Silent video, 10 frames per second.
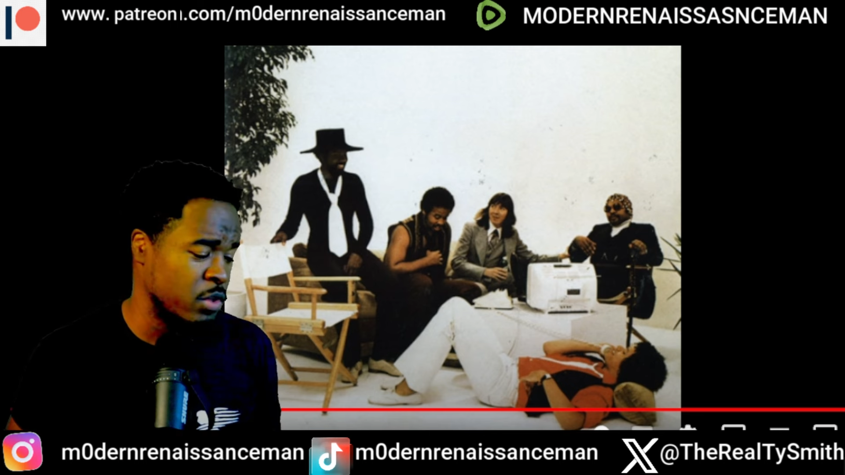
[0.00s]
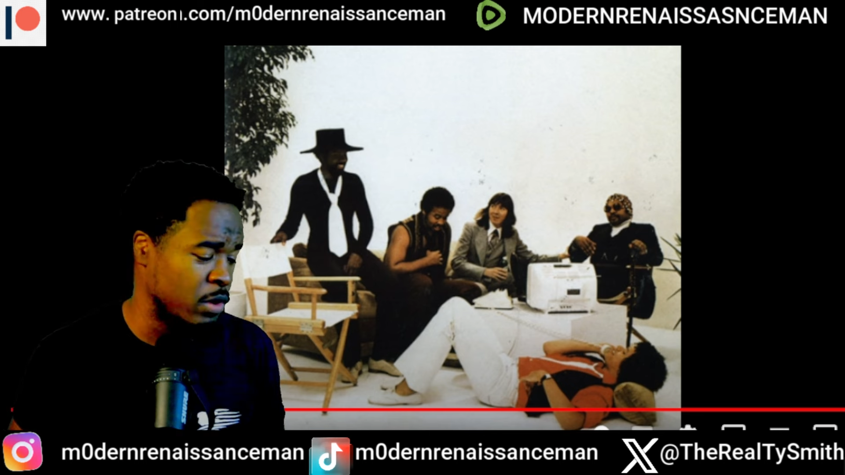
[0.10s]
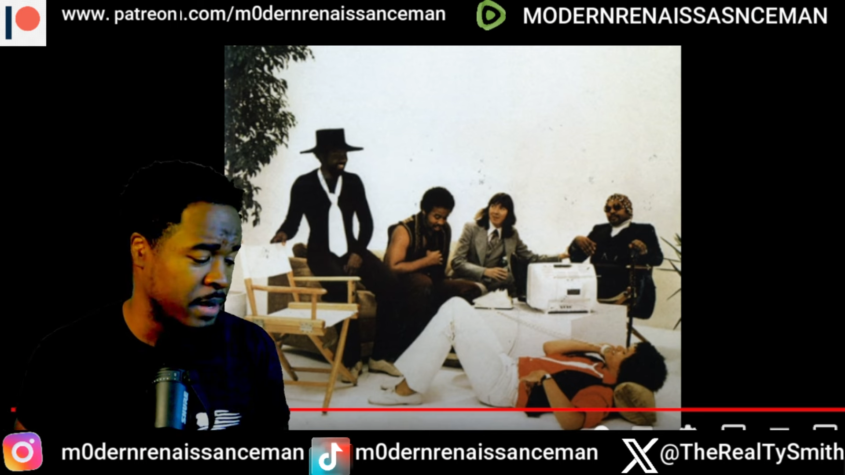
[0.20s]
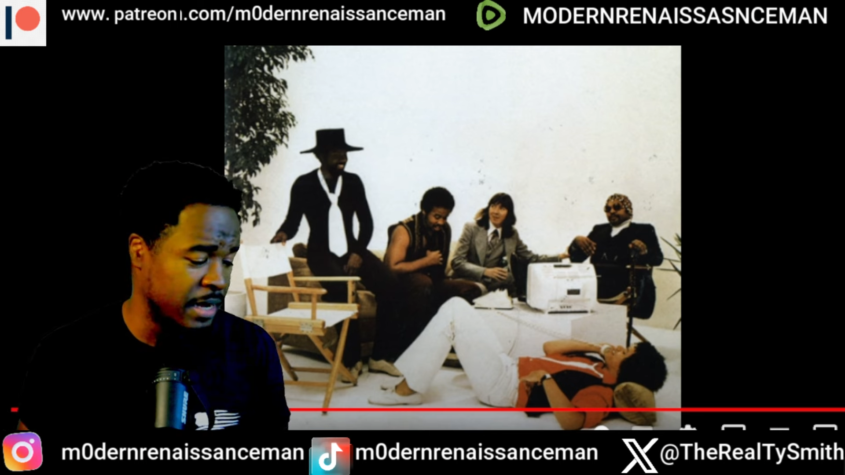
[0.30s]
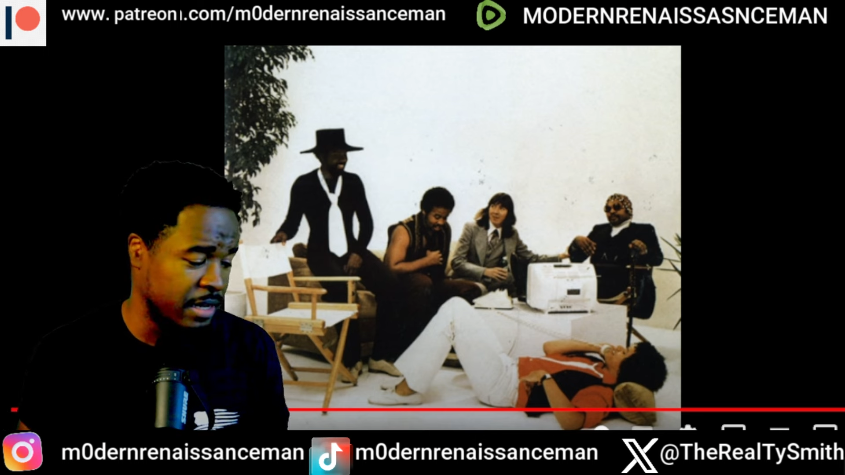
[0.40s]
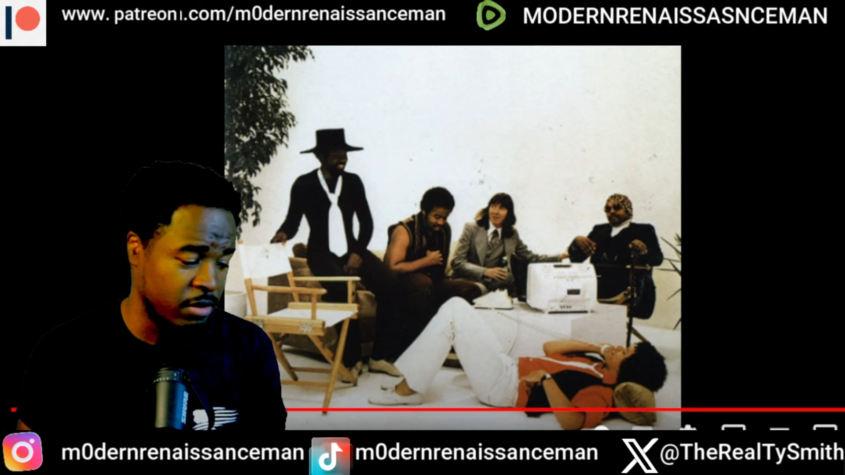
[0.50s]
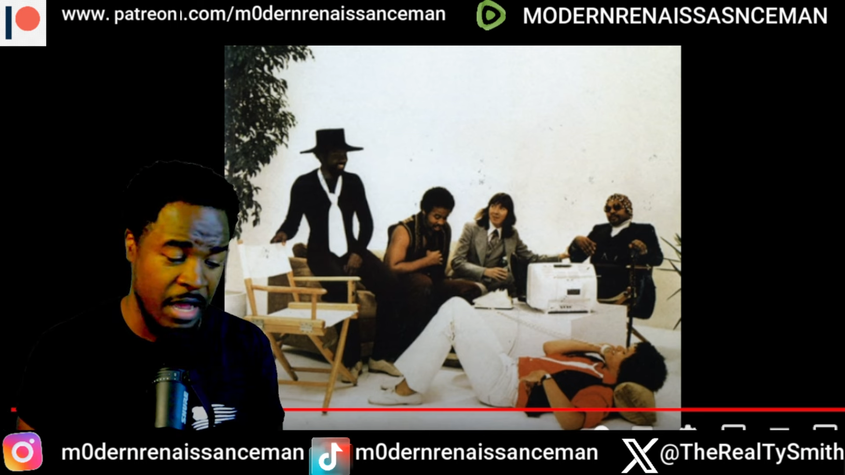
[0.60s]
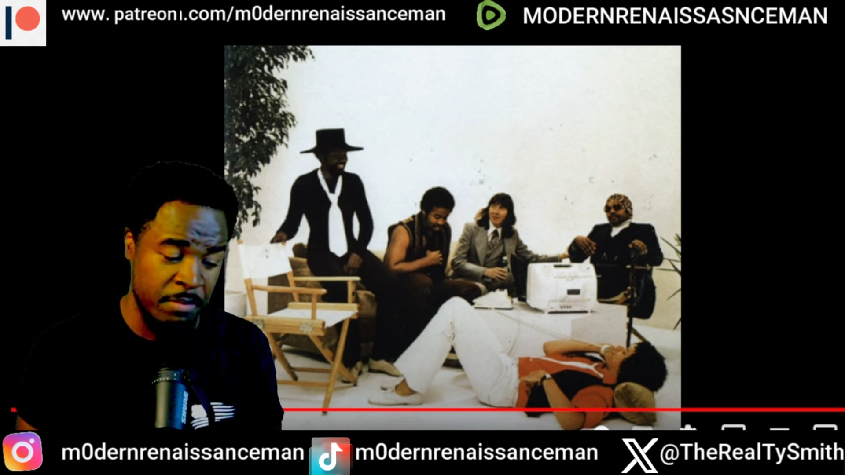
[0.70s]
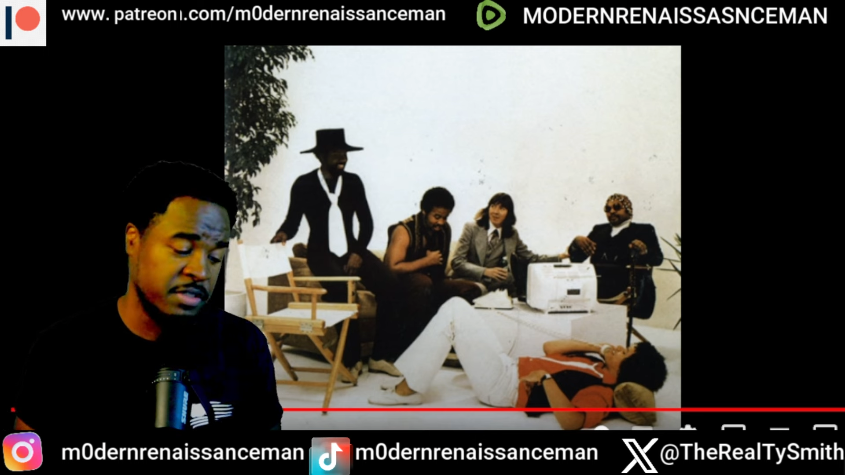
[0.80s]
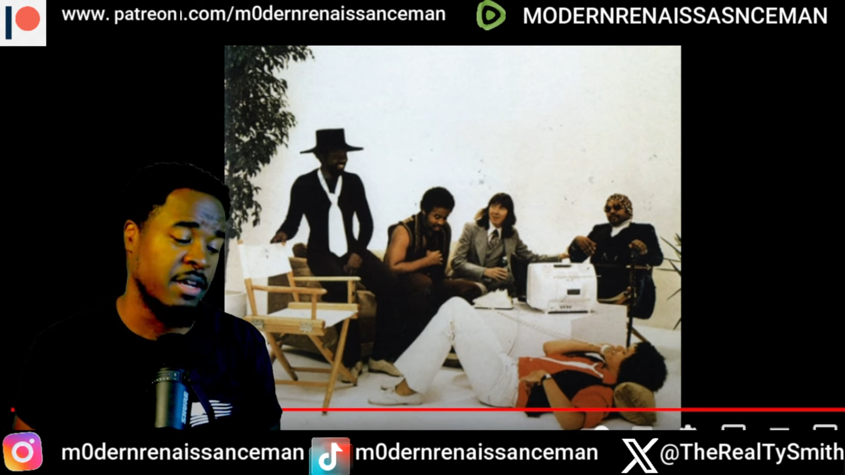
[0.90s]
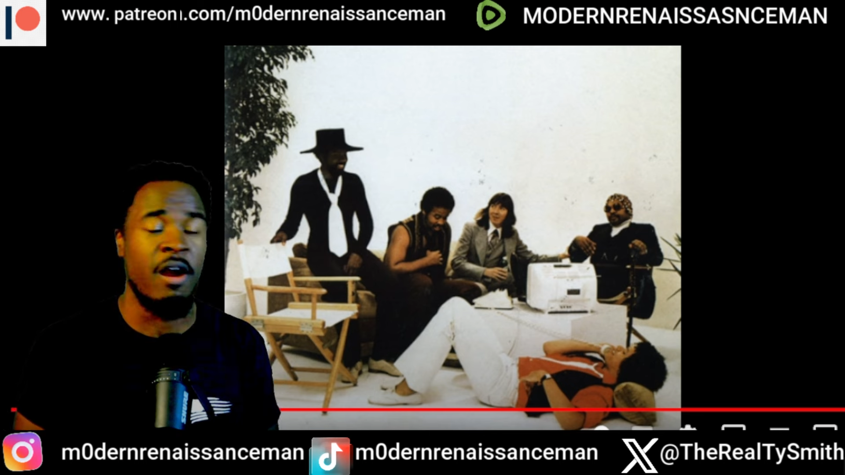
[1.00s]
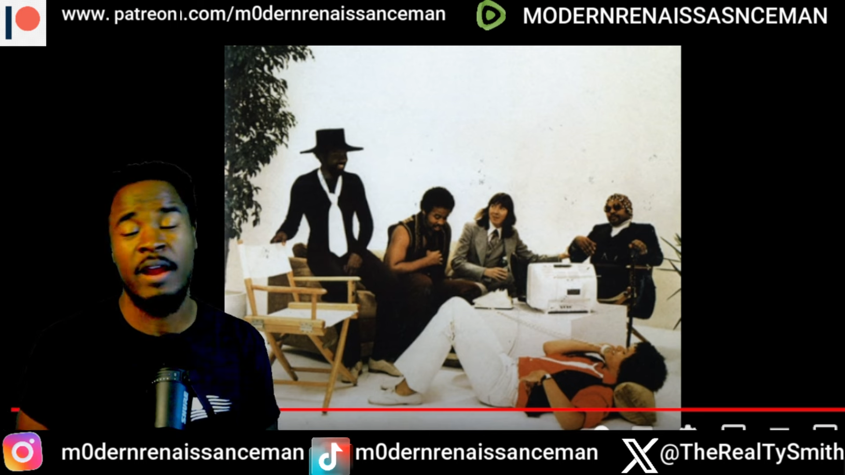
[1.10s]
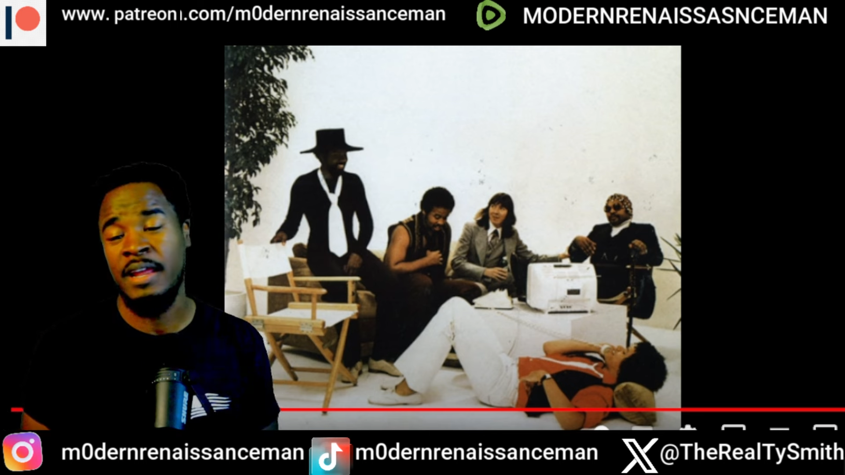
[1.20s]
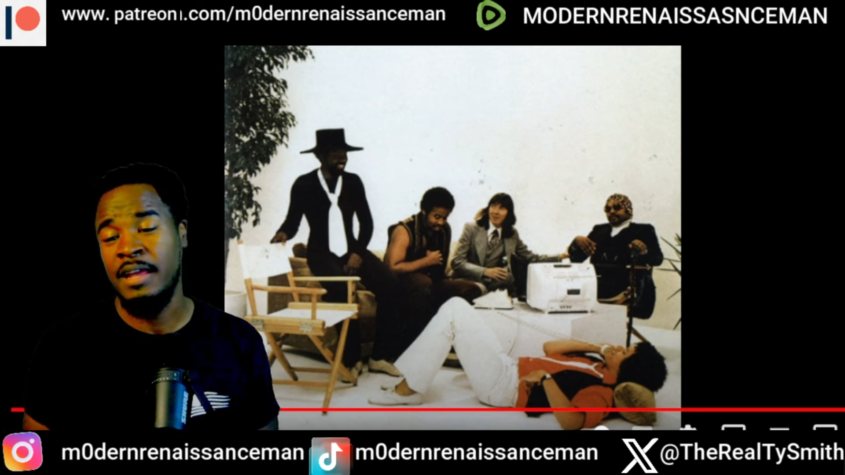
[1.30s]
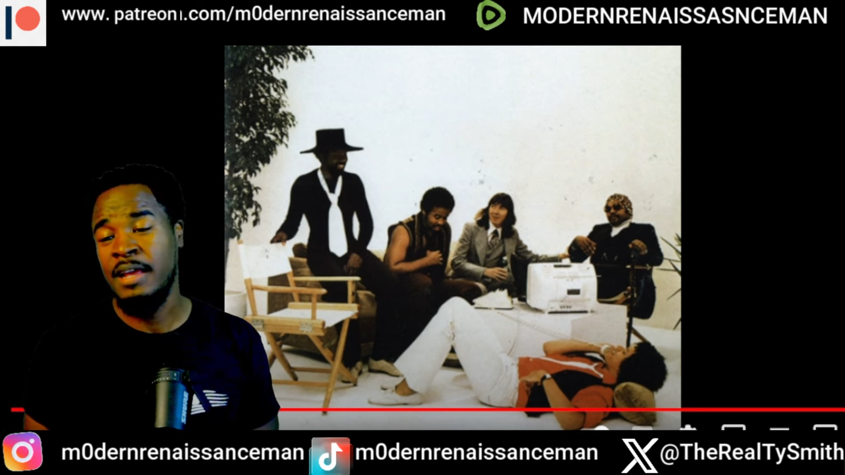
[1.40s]
you and Paco. I'm
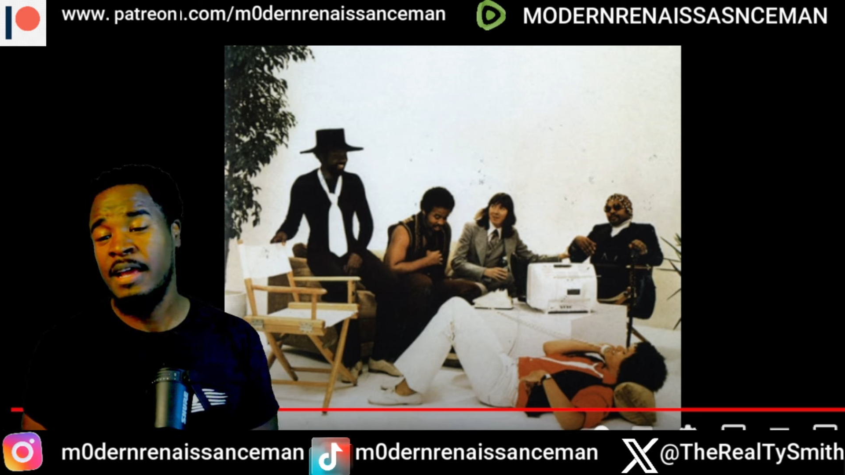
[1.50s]
sorry.